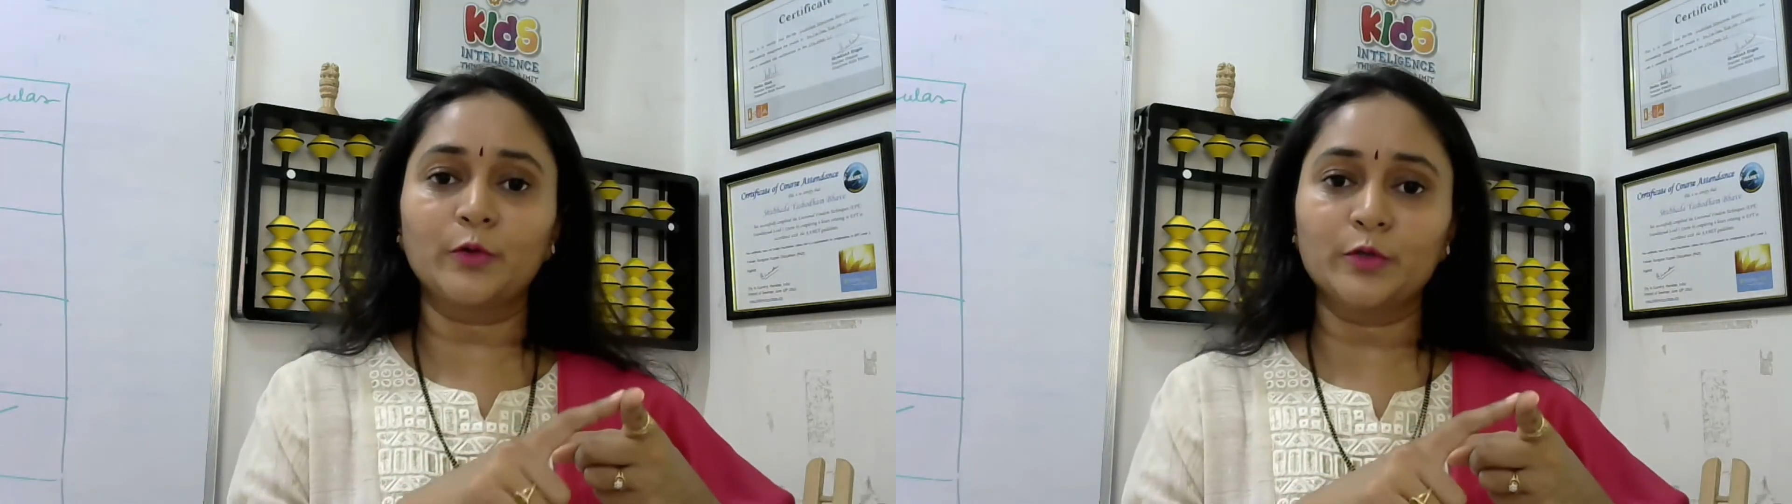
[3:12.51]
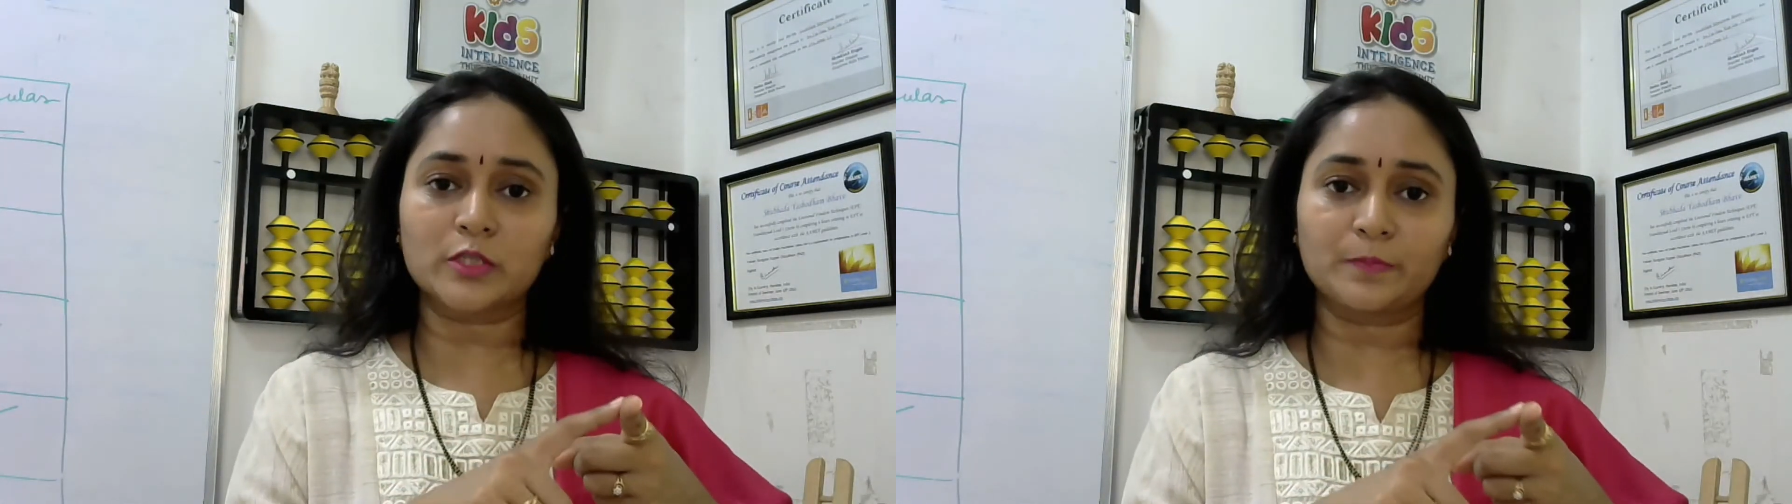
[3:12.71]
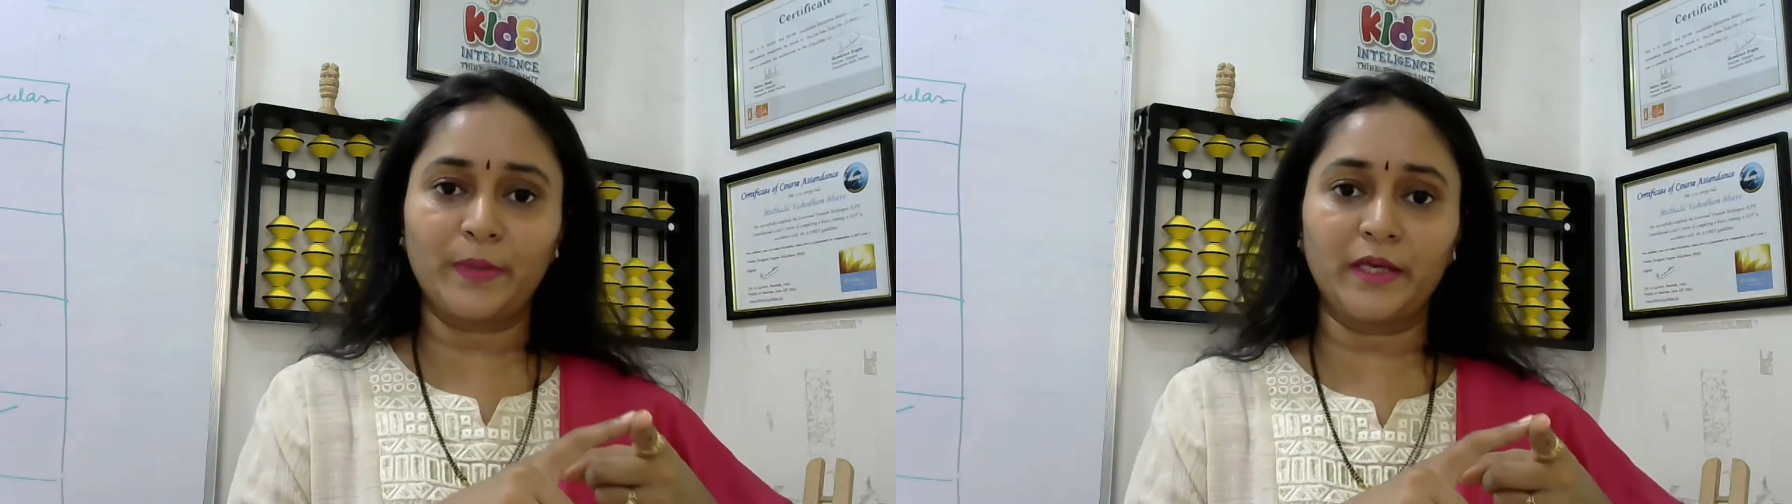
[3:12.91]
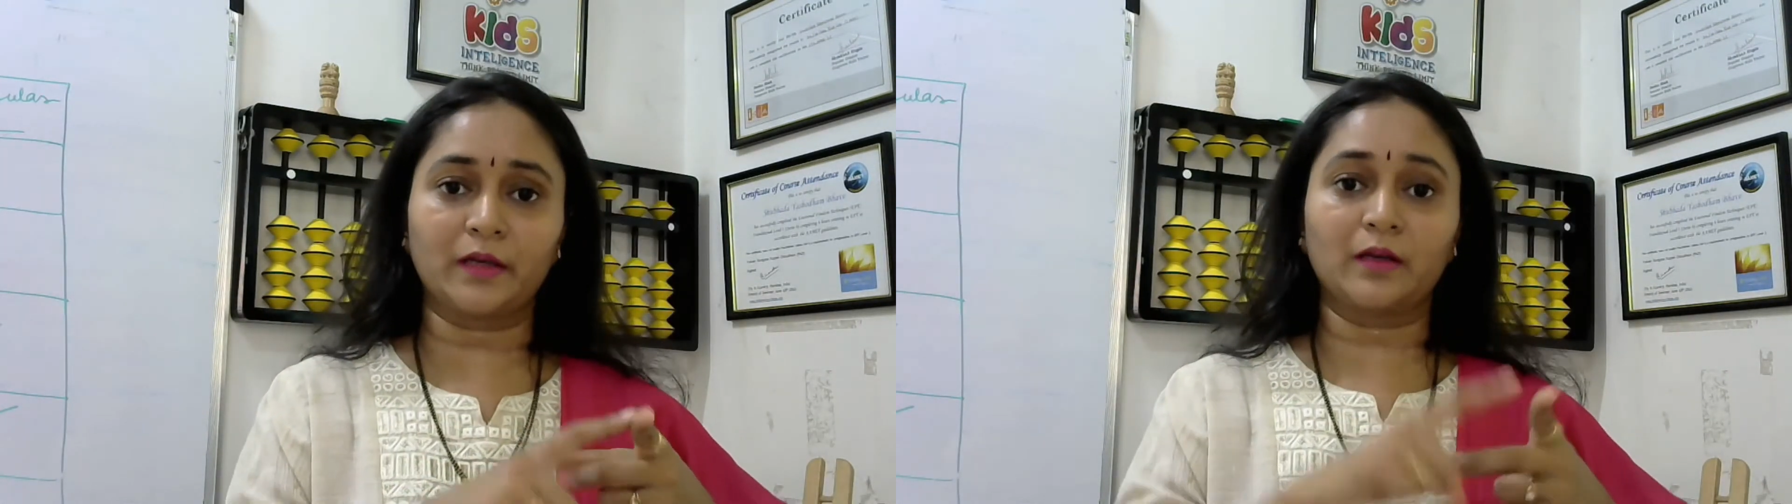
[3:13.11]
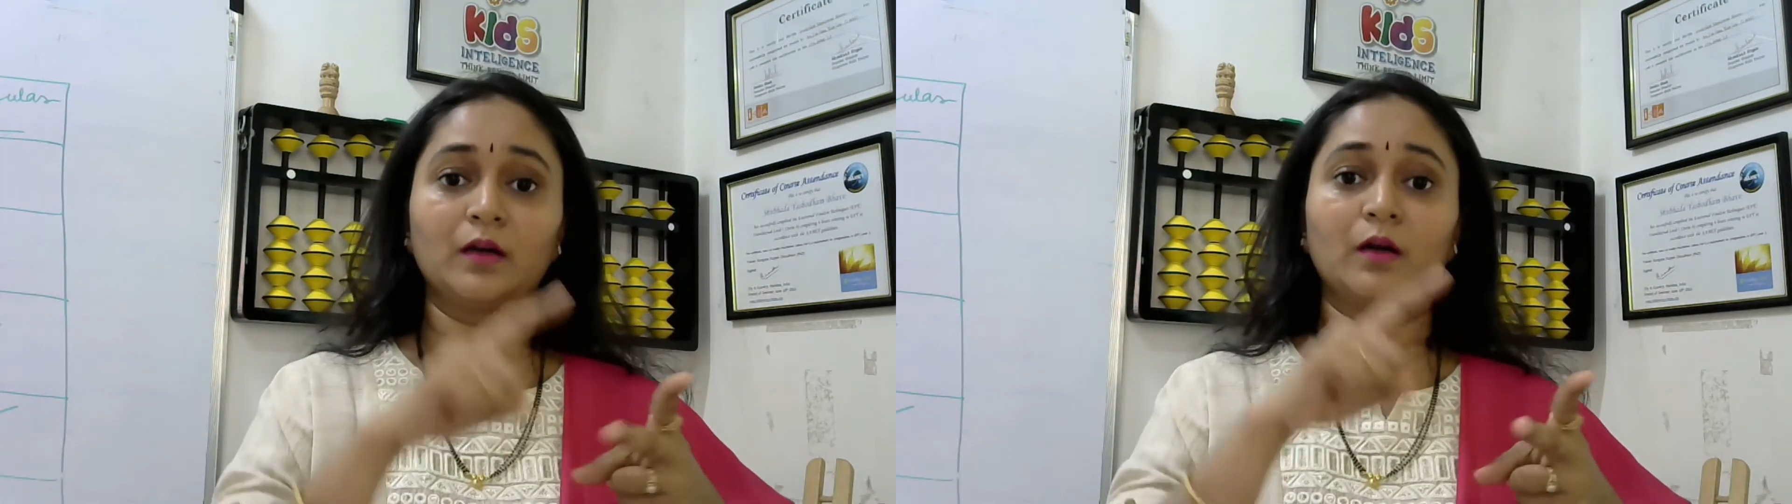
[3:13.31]
you
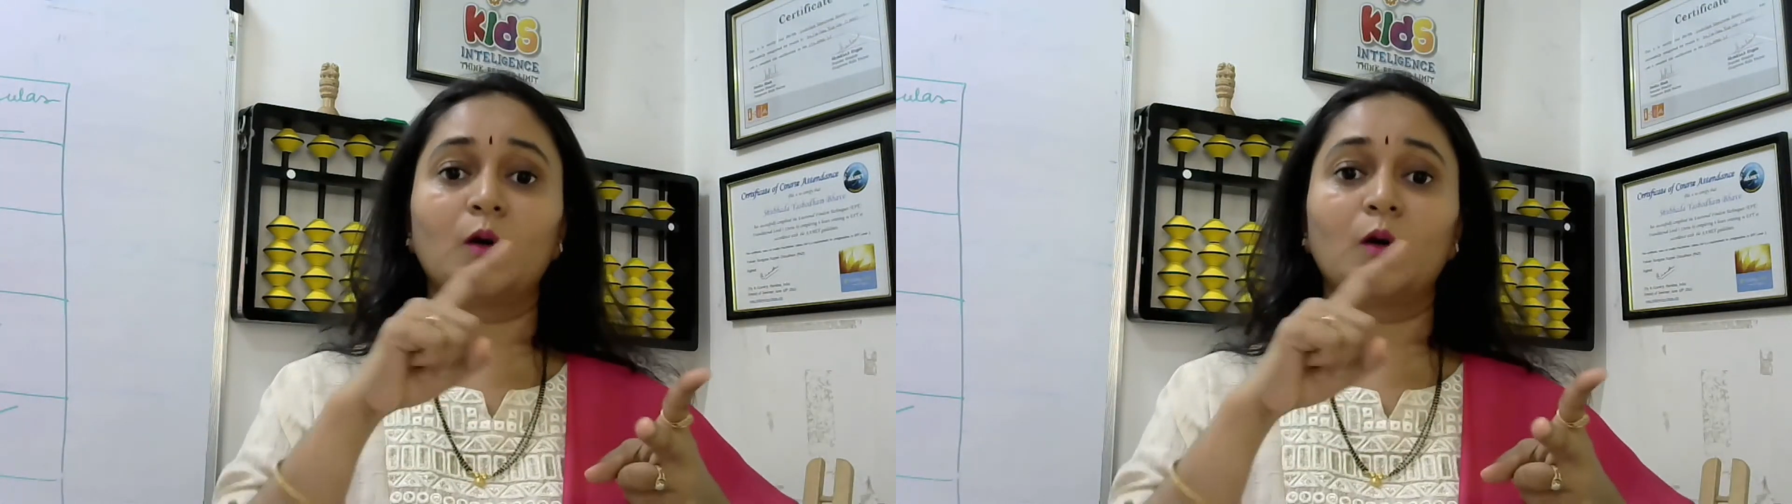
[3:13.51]
speak.